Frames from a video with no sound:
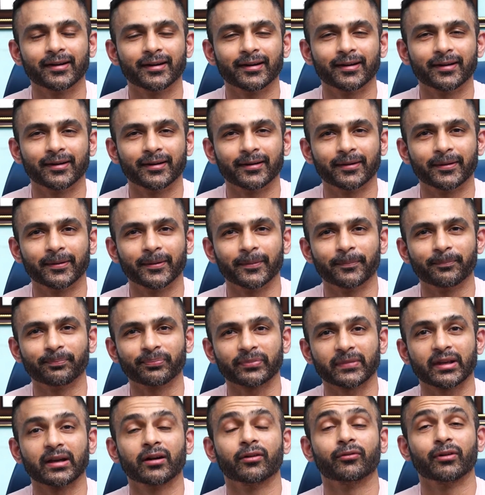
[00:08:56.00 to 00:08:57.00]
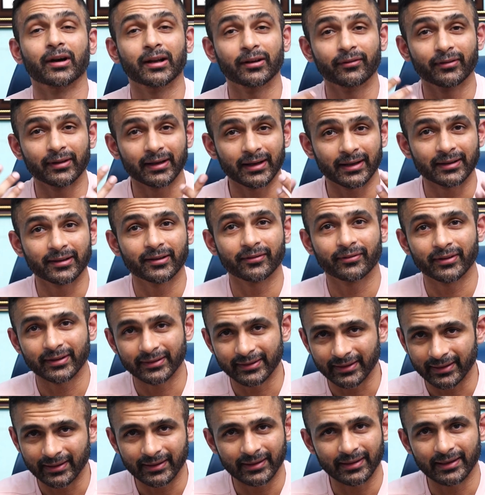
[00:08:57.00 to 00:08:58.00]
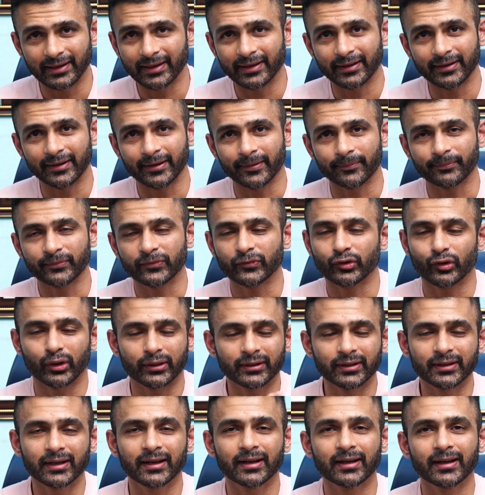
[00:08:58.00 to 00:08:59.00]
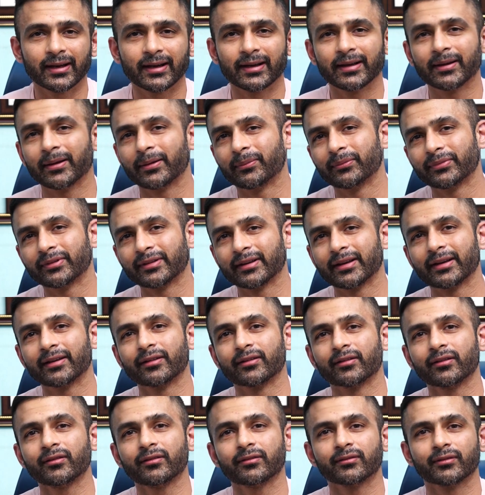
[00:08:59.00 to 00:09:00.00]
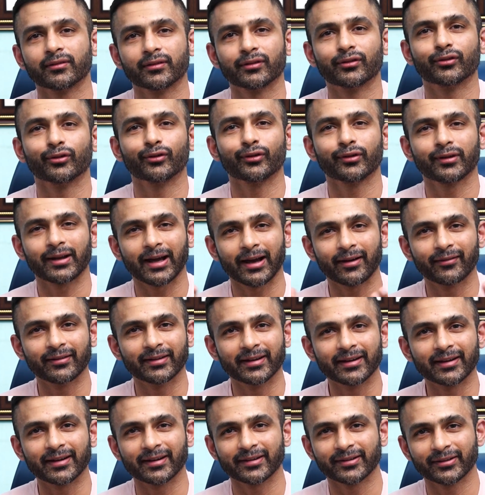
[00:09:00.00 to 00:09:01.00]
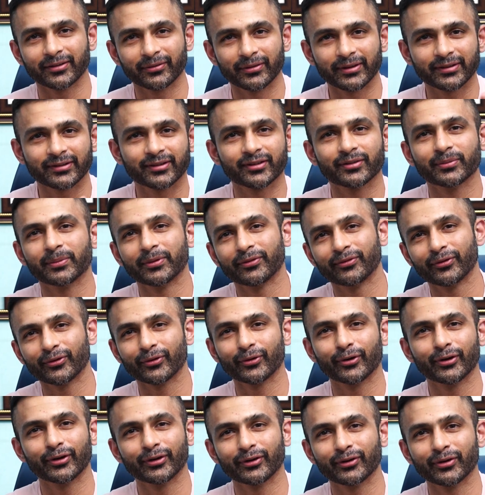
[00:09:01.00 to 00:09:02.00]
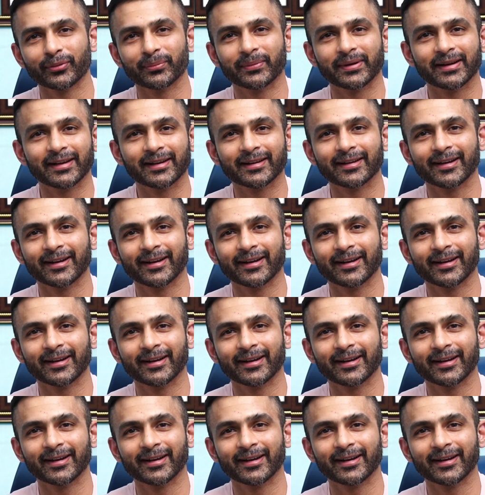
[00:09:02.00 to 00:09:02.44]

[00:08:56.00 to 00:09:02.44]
Uh, vulval and the vaginal area. So adanal I am saying you know you don't have any reservations before going to a male